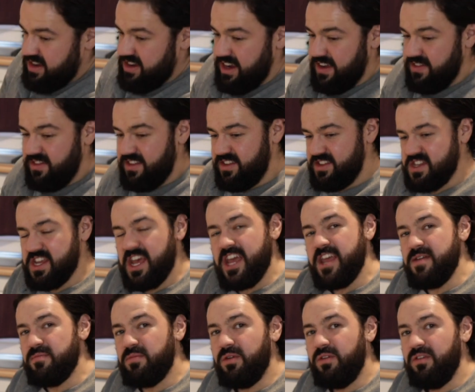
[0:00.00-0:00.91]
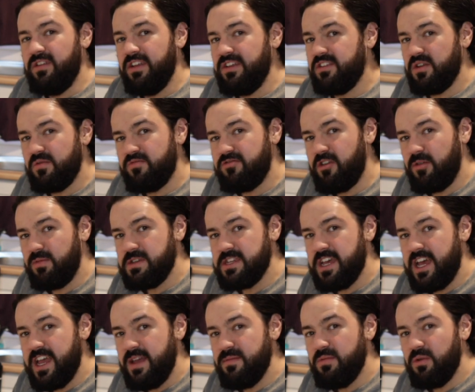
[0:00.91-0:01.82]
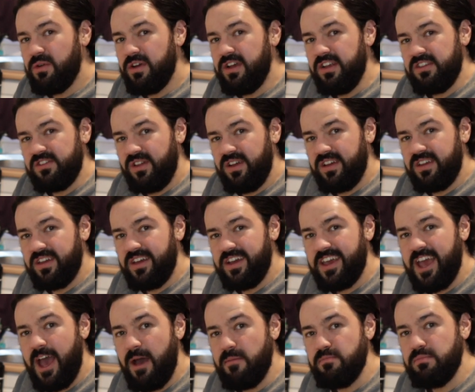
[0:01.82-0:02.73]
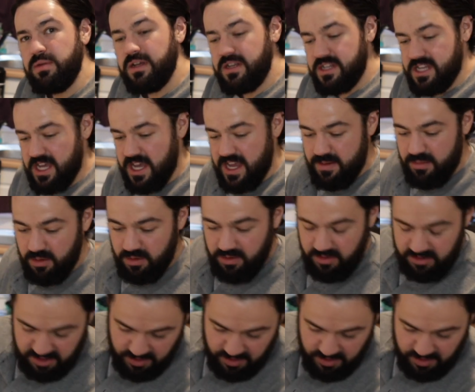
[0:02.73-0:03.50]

And this table isn't a proper table, it's like a camping table.